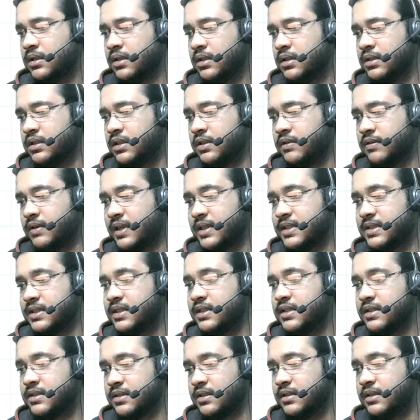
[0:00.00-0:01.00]
divisor
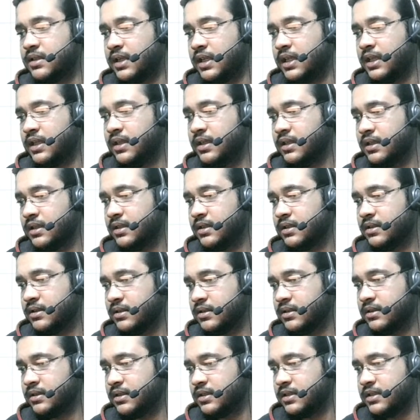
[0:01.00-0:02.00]
is 30,
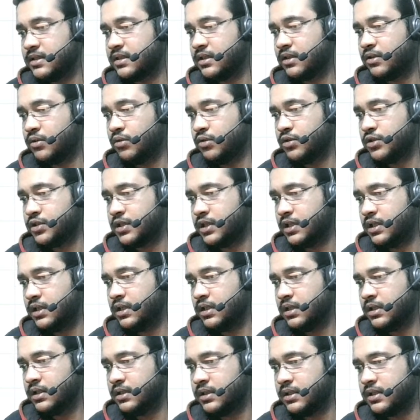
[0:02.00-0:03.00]
this is the quotient,
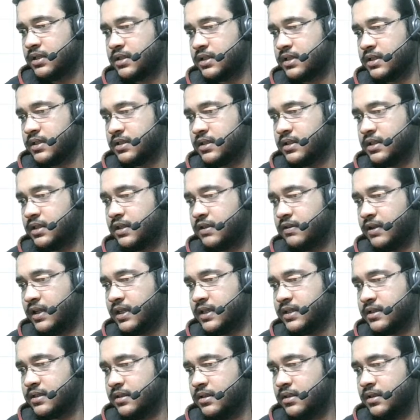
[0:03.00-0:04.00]
this is the
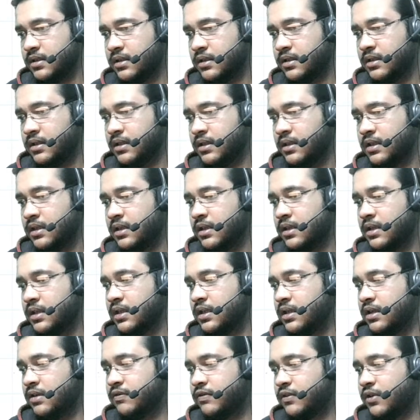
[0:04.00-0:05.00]
divisor,
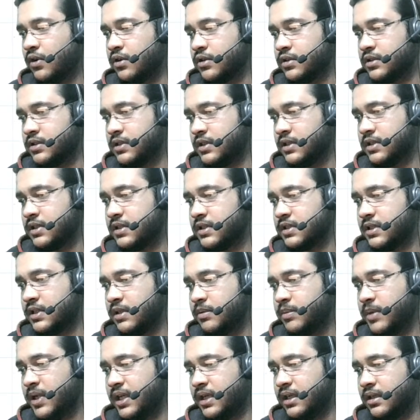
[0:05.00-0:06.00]
and of course this is the
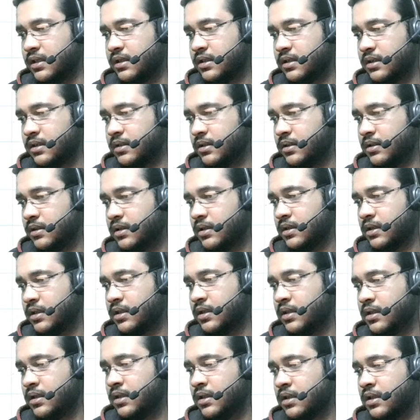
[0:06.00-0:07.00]
remainder.
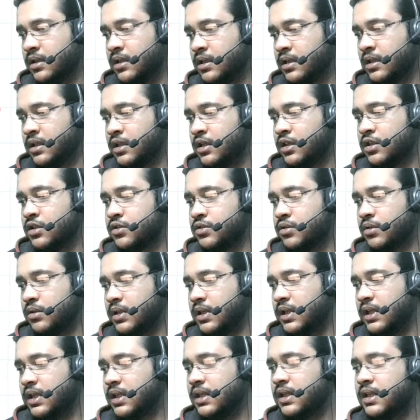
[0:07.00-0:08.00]
So
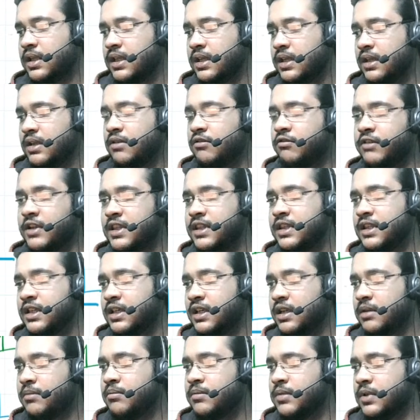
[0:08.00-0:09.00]
when the
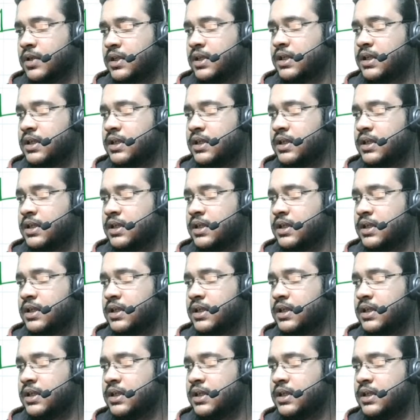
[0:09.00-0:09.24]
number